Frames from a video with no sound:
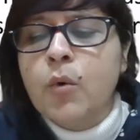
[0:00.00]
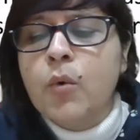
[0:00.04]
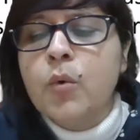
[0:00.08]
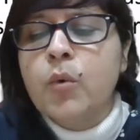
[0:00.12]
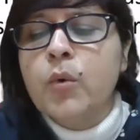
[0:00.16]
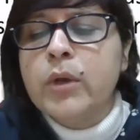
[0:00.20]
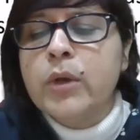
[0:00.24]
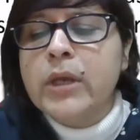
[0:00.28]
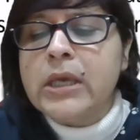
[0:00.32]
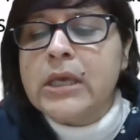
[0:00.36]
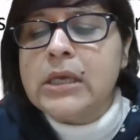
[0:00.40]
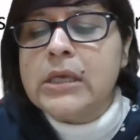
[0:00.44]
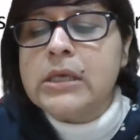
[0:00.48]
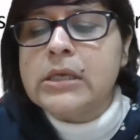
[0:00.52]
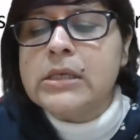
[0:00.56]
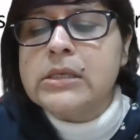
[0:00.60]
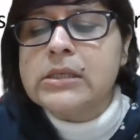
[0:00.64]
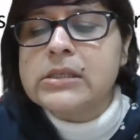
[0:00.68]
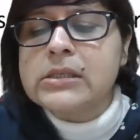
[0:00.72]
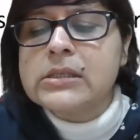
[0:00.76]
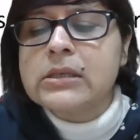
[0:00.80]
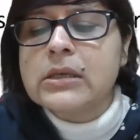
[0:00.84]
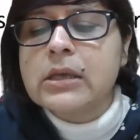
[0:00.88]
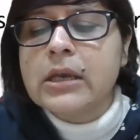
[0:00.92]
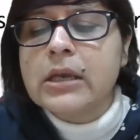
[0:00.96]
who
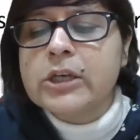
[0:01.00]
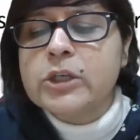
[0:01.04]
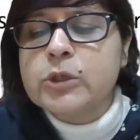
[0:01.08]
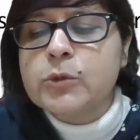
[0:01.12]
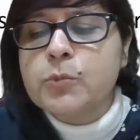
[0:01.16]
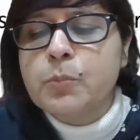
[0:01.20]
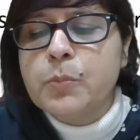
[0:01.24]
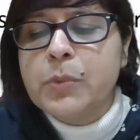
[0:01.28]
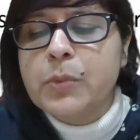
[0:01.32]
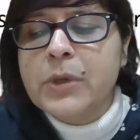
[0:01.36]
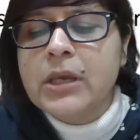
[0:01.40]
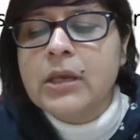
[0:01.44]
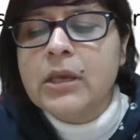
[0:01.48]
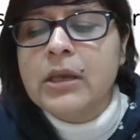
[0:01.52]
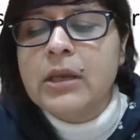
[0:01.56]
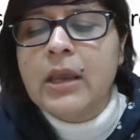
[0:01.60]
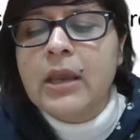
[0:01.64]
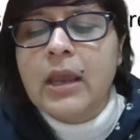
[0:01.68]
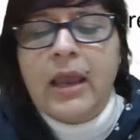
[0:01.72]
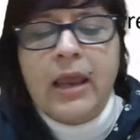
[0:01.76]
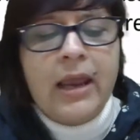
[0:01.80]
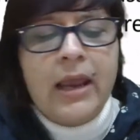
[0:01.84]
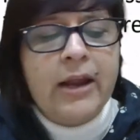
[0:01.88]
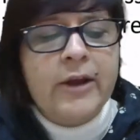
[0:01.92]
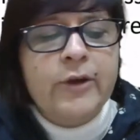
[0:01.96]
is it
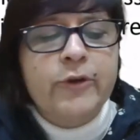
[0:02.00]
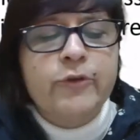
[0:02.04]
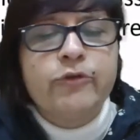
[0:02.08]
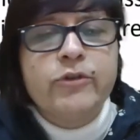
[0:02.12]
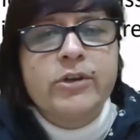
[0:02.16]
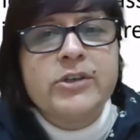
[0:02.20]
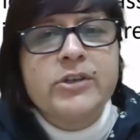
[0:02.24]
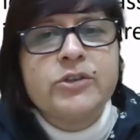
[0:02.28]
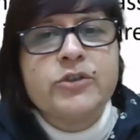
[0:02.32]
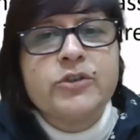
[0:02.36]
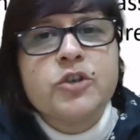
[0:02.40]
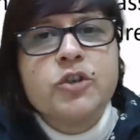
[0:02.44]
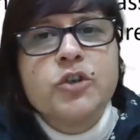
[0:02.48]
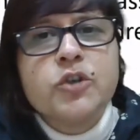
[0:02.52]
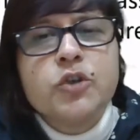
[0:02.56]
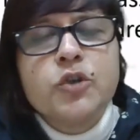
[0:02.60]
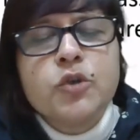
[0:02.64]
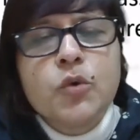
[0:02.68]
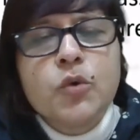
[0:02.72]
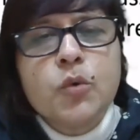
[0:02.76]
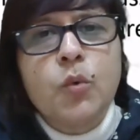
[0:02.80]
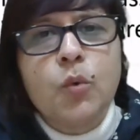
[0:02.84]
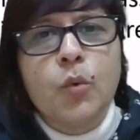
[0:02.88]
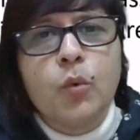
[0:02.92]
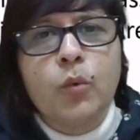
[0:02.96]
being addressed
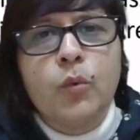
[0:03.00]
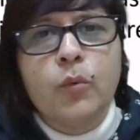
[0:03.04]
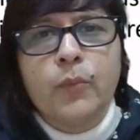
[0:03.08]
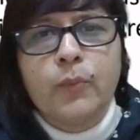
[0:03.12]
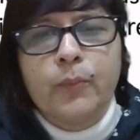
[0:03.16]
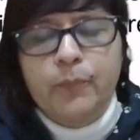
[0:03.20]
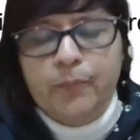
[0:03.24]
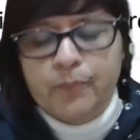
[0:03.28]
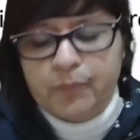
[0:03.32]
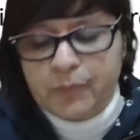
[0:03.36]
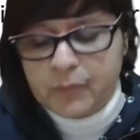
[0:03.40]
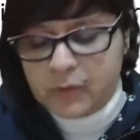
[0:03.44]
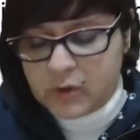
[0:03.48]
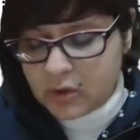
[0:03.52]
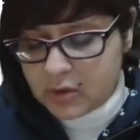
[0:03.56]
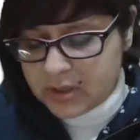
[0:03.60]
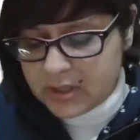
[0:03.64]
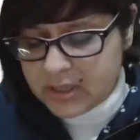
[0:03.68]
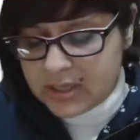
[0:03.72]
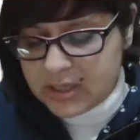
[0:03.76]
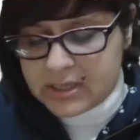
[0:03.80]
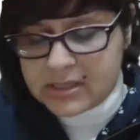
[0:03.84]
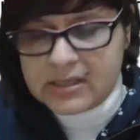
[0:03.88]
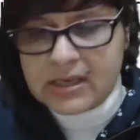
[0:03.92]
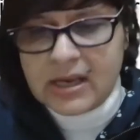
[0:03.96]
to? So
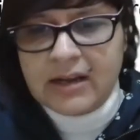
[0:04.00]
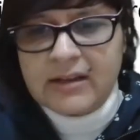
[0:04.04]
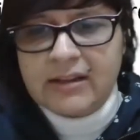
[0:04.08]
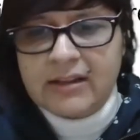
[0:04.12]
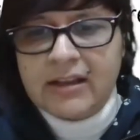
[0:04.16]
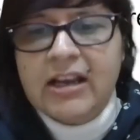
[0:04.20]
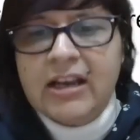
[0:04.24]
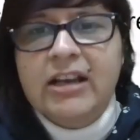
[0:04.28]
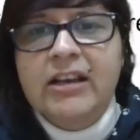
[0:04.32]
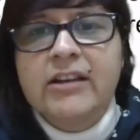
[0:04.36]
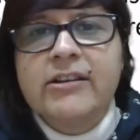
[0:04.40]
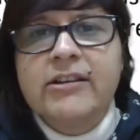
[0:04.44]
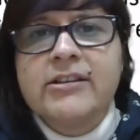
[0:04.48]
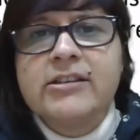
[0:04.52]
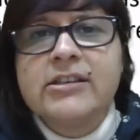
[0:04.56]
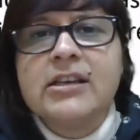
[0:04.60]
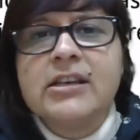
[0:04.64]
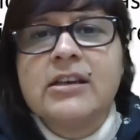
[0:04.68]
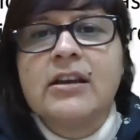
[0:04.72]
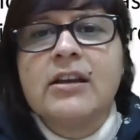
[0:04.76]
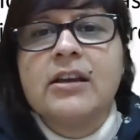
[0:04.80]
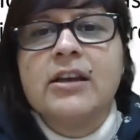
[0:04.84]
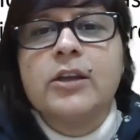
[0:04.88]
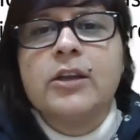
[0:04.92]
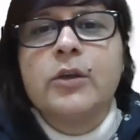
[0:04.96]
these are the
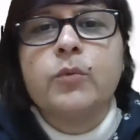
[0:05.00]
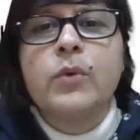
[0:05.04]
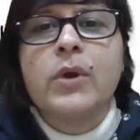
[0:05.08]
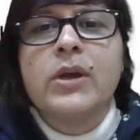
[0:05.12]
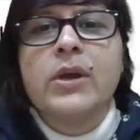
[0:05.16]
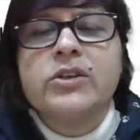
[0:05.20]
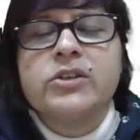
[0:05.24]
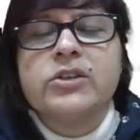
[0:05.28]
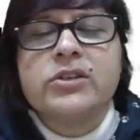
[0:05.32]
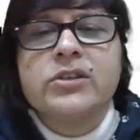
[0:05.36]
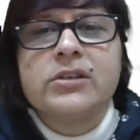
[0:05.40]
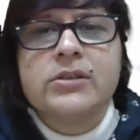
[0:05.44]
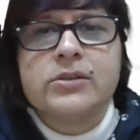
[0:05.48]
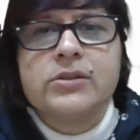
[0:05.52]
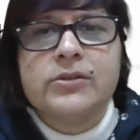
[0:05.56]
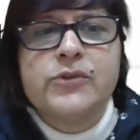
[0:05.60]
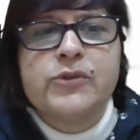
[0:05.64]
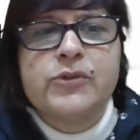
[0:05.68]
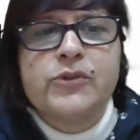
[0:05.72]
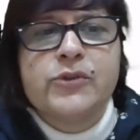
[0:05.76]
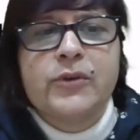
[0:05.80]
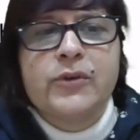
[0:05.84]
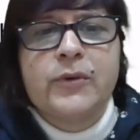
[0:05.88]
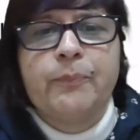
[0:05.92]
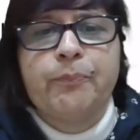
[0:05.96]
critical
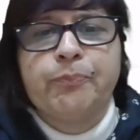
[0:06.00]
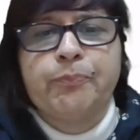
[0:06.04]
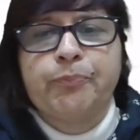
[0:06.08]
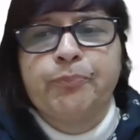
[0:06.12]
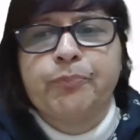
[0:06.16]
questions.